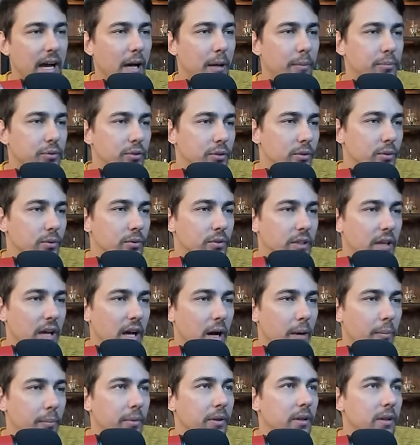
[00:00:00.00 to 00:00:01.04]
absolute
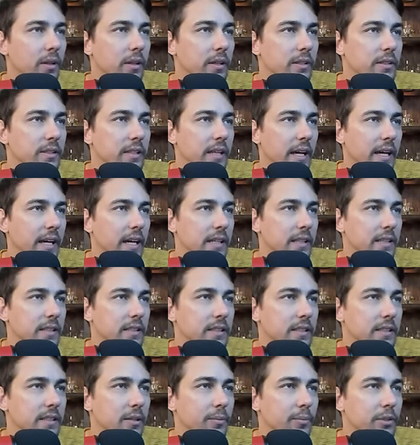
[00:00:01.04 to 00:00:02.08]
top of the list, I got
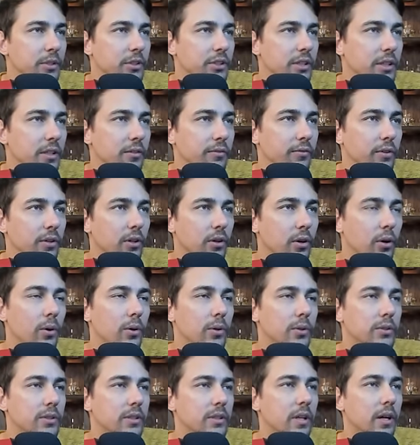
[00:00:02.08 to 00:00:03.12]
this image here for
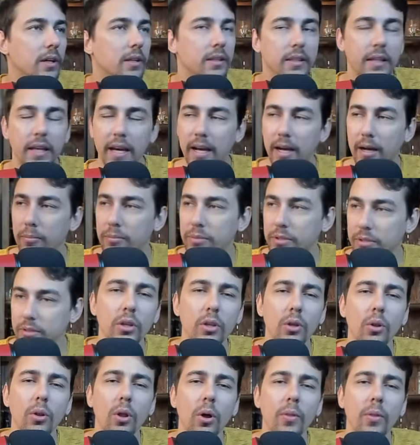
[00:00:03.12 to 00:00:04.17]
cold start dabs.
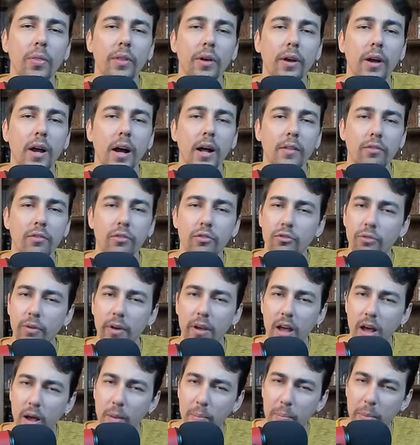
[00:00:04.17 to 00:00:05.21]
You load the
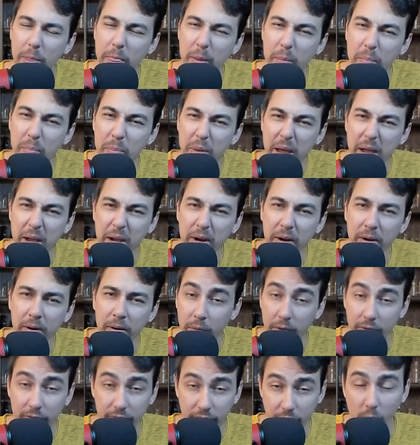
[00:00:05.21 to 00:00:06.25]
concentrate up in the banger
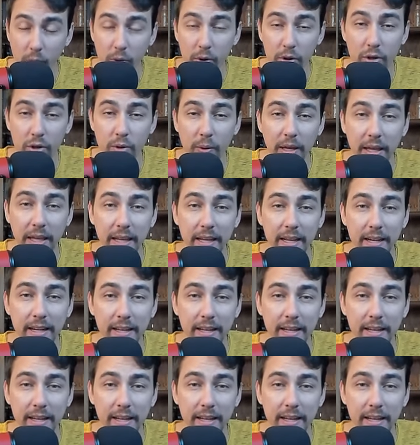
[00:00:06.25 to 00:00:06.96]
before before you heat